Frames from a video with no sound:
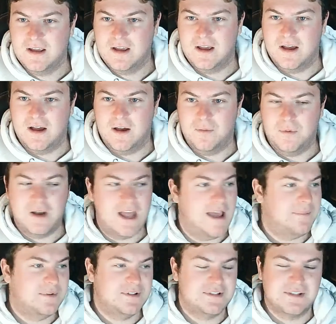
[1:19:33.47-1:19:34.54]
What
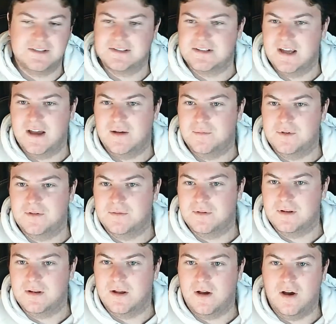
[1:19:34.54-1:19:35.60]
happened since now
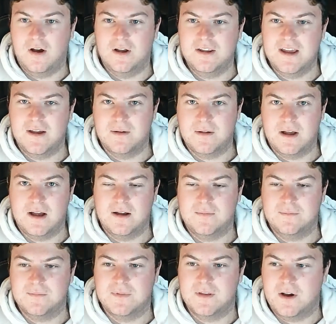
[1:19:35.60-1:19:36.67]
between the
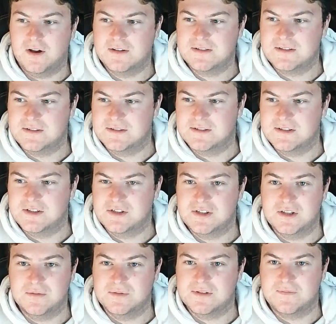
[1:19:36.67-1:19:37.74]
Oscars this
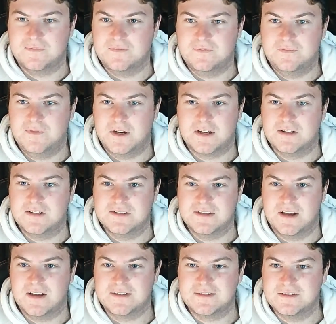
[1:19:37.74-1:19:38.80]
year was a fucking
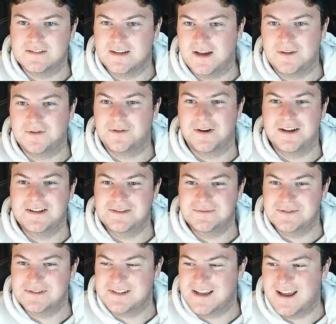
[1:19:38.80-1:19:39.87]
disaster. How crazy
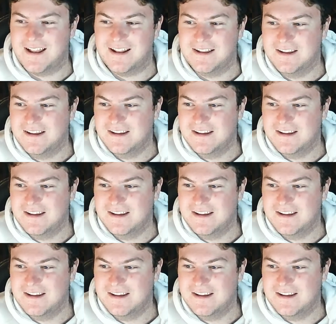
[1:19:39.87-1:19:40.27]
was that?